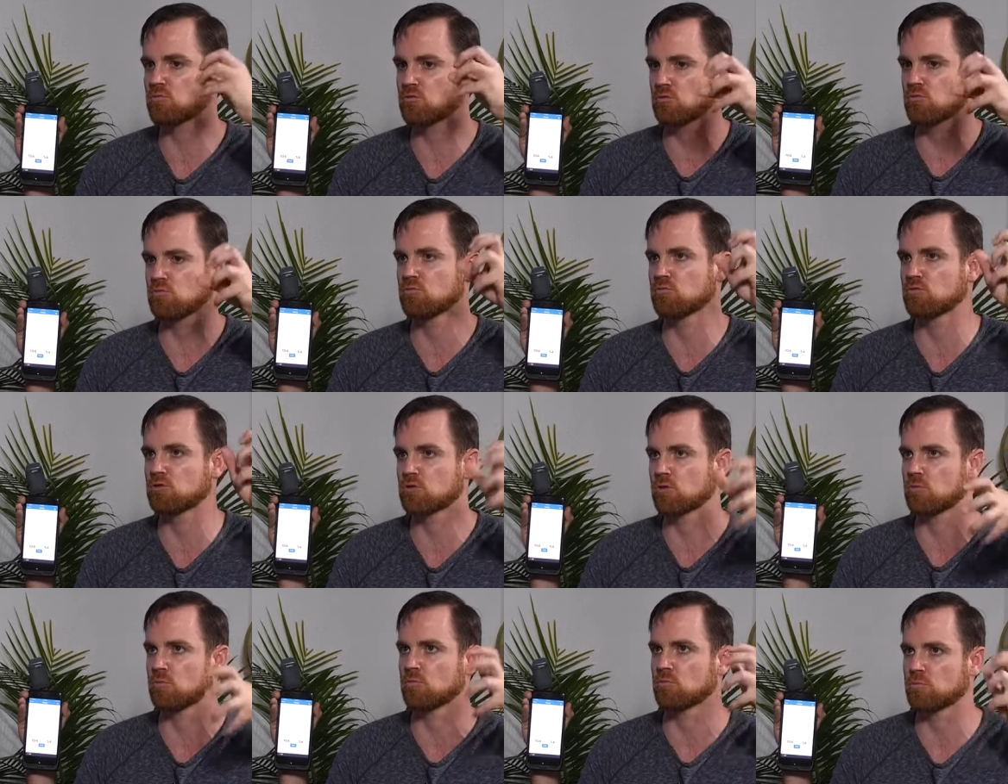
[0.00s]
doom
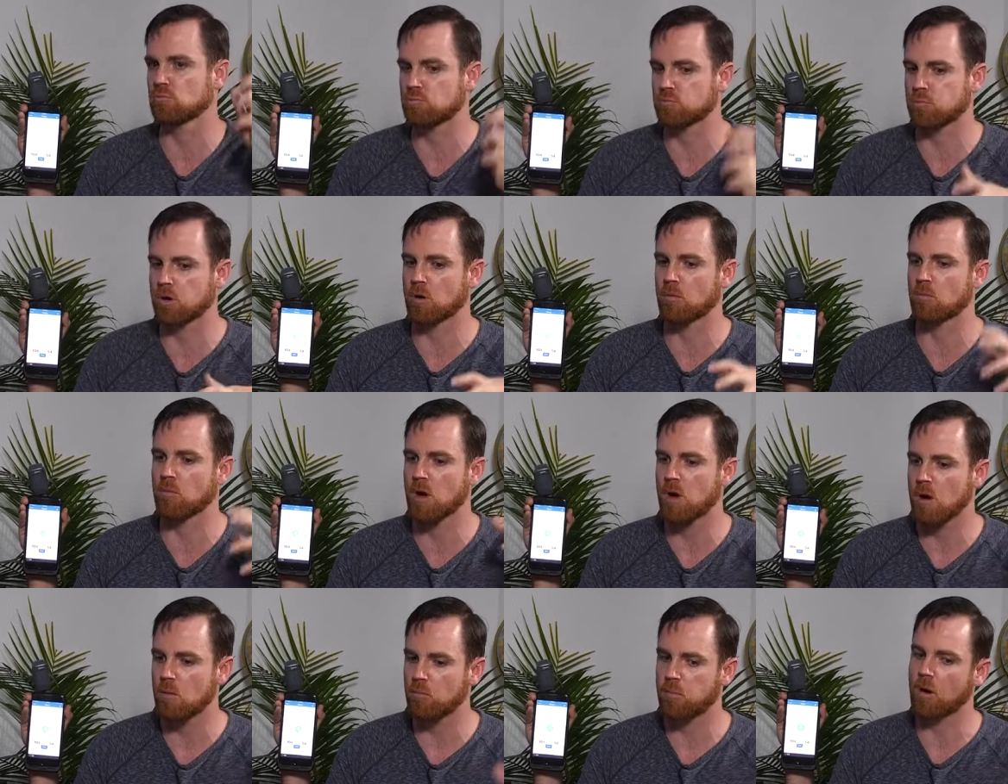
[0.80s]
doom boom
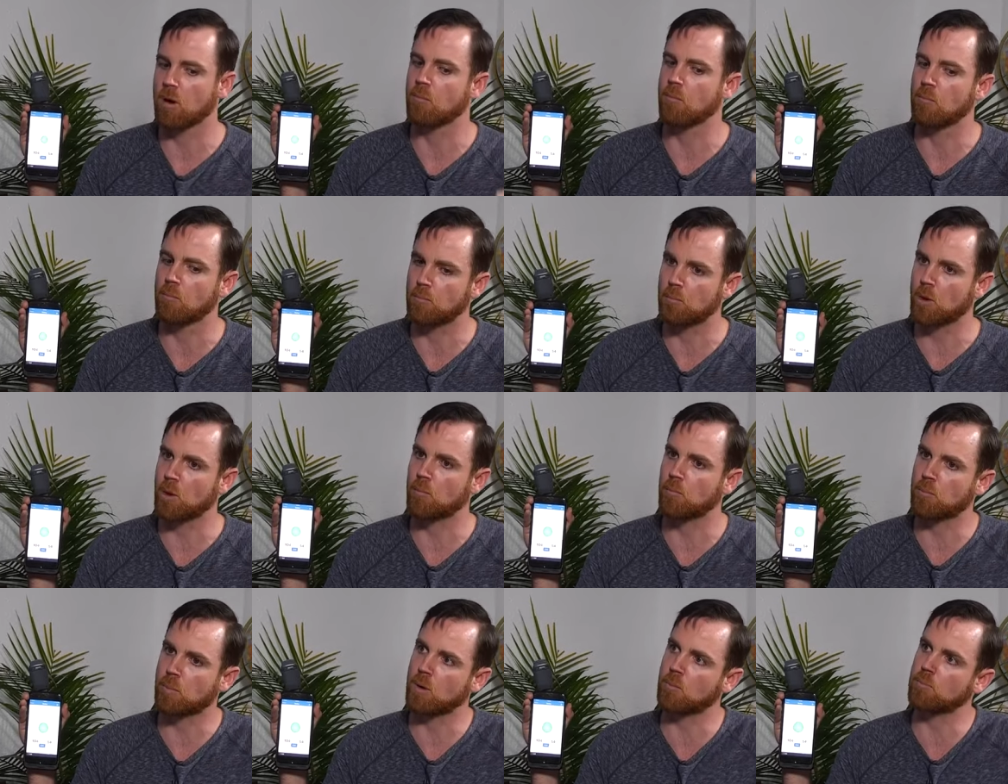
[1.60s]
bum
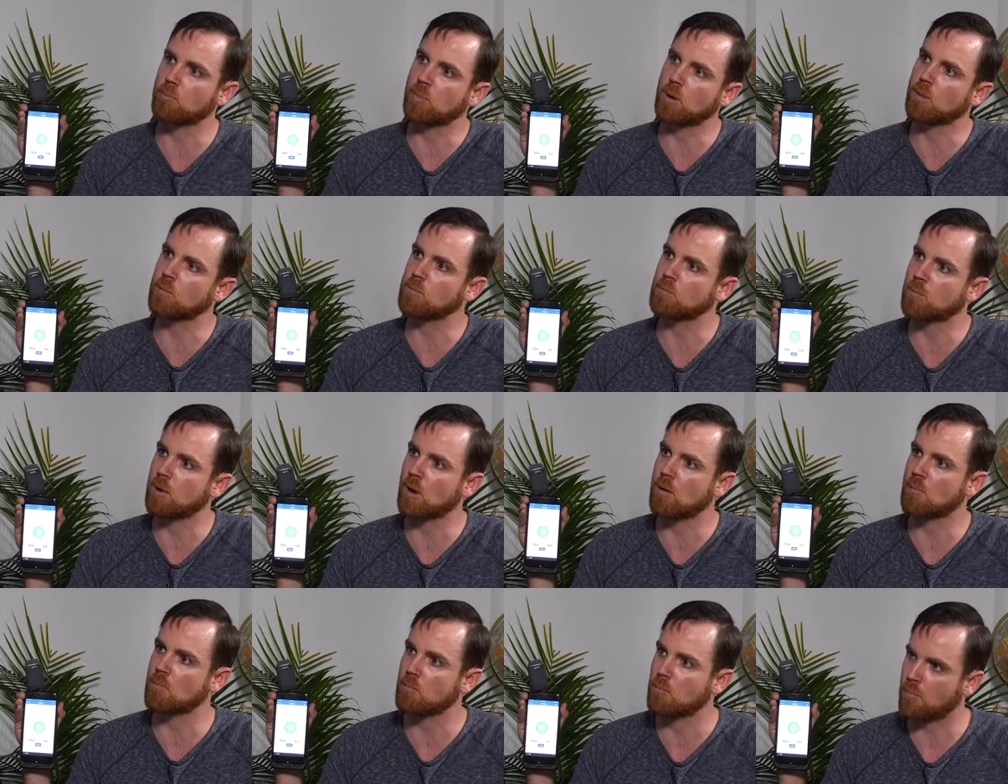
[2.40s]
bum bum bum
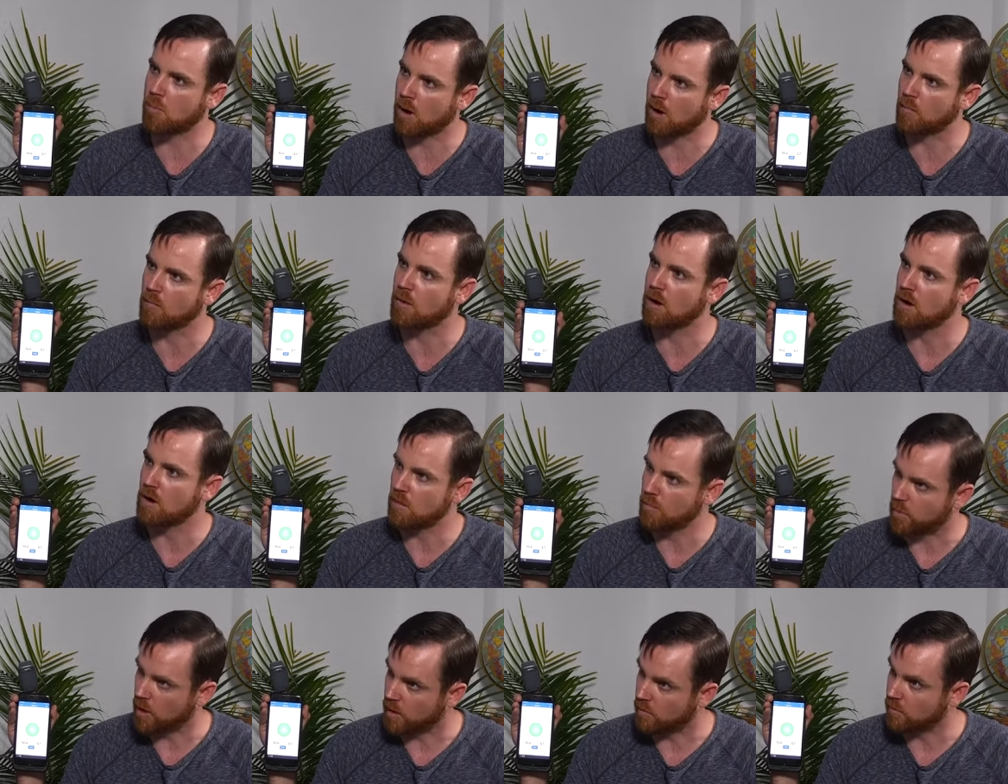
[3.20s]
bum bum
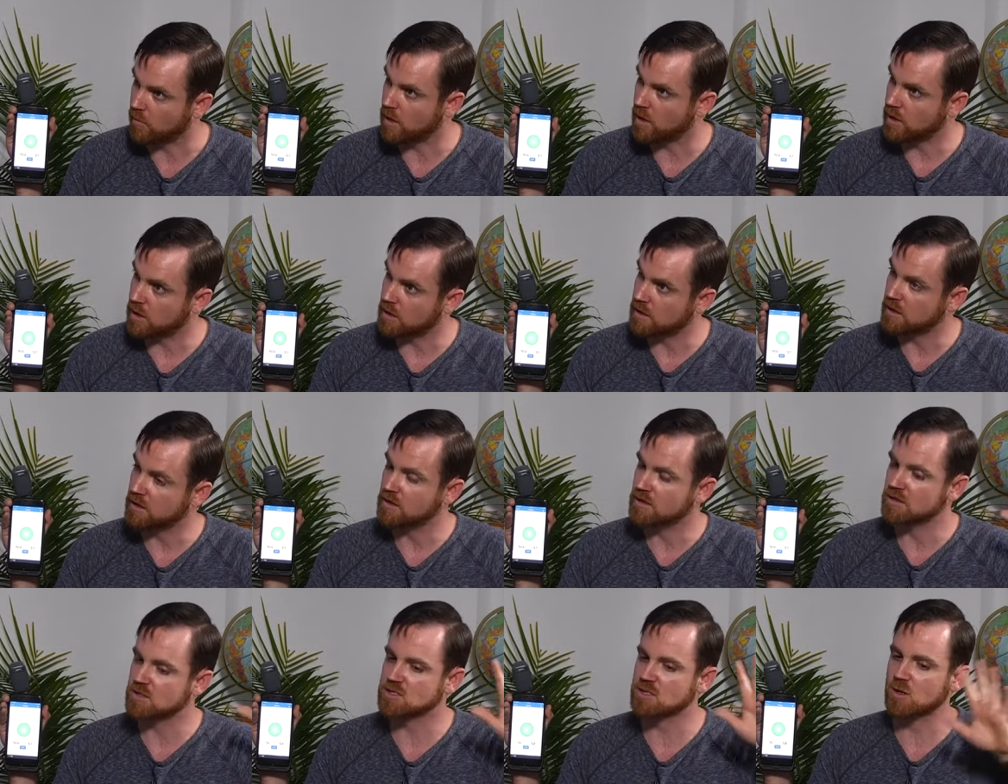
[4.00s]
bum. Uh.
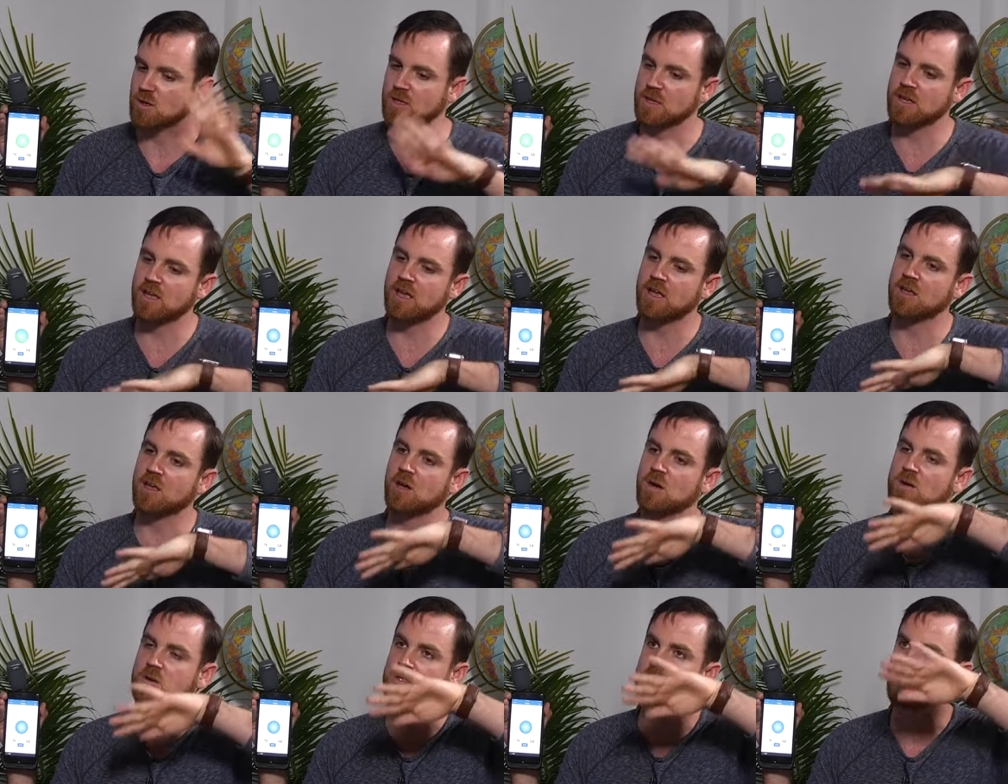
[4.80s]
So it, it
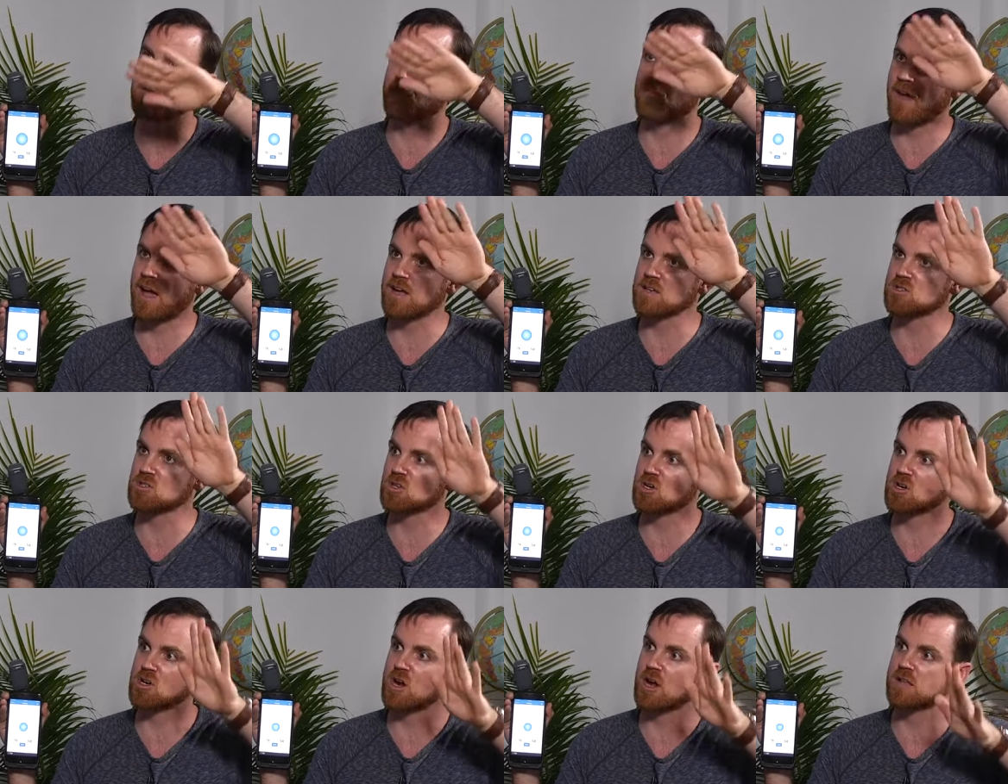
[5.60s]
goes
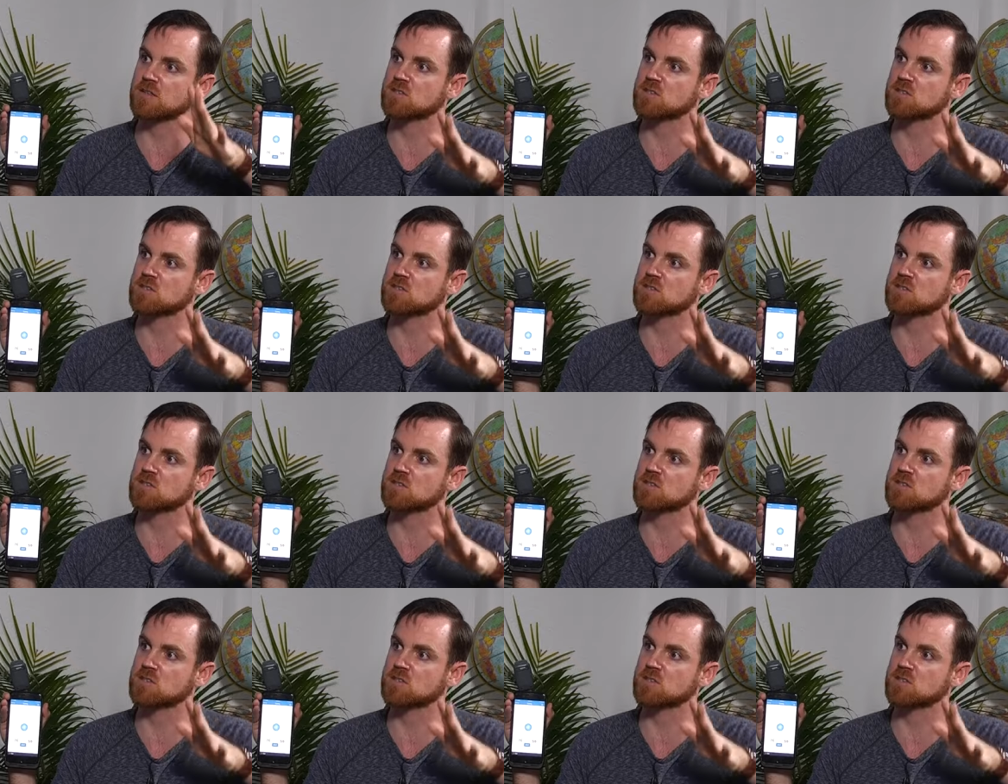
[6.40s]
faster and